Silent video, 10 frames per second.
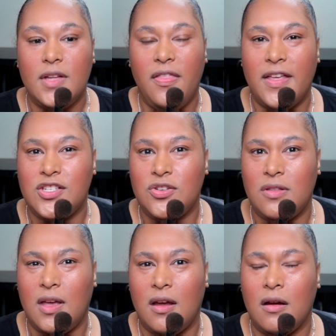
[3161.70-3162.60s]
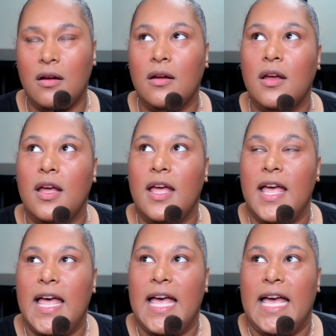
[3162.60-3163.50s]
unless you're there.
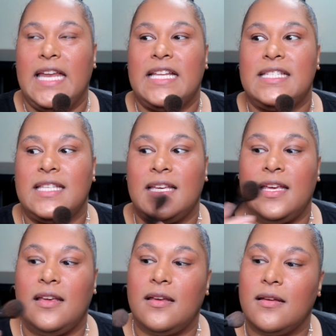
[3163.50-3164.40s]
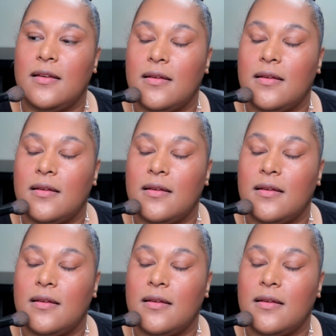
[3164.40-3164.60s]
And it's like,